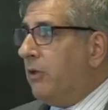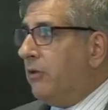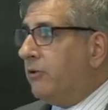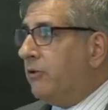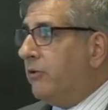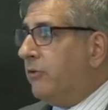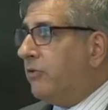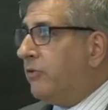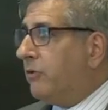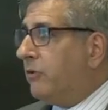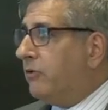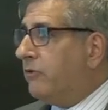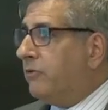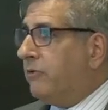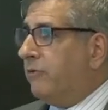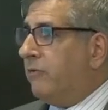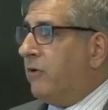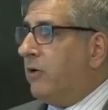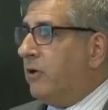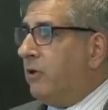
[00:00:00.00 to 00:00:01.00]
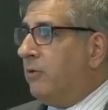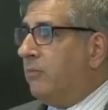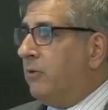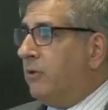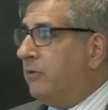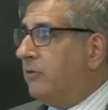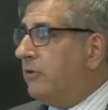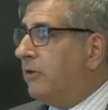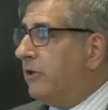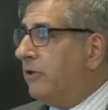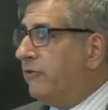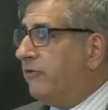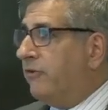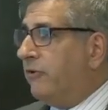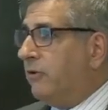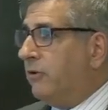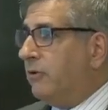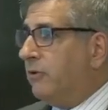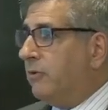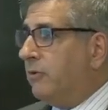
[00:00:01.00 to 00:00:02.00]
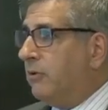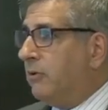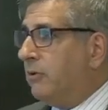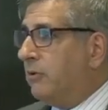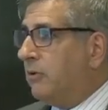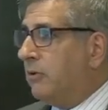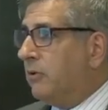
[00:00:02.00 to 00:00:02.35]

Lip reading: 2/3 of our immune tissue,